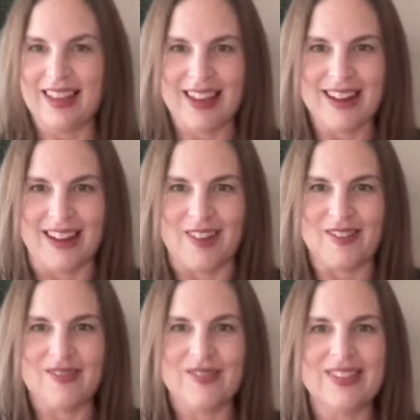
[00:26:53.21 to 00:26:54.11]
Anyhow,
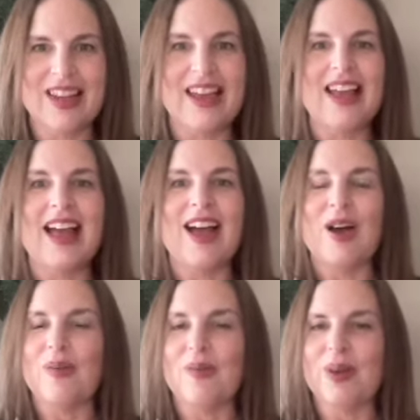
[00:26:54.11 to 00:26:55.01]

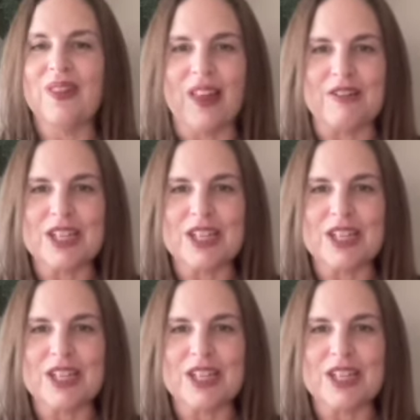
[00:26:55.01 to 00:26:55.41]
would love